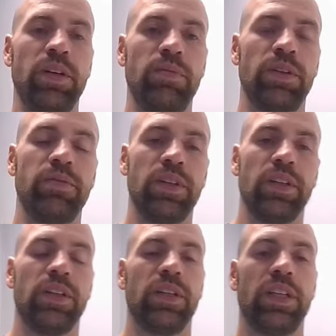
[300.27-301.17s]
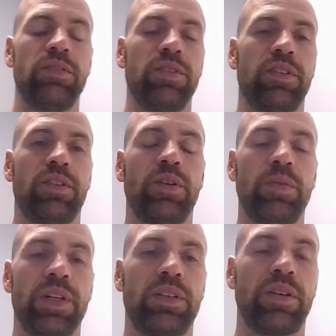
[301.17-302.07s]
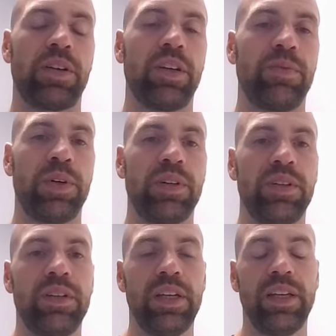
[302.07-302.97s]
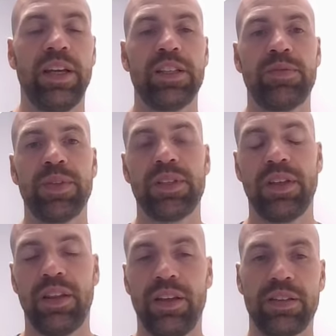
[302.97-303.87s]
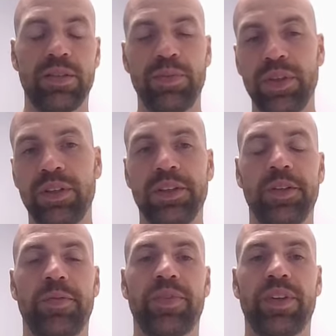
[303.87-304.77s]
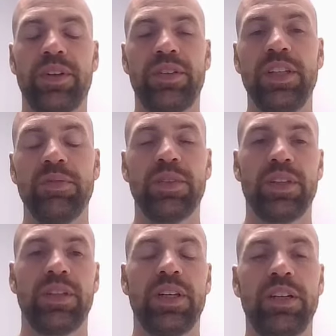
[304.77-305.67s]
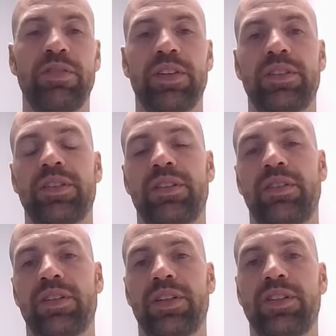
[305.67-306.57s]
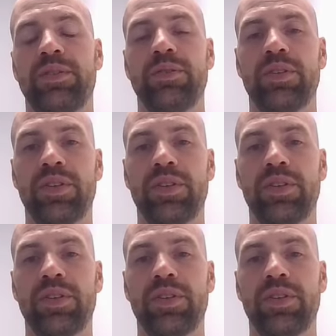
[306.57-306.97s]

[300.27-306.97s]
EWM, even though we are talking about enhancement that the SAP team delivers in order to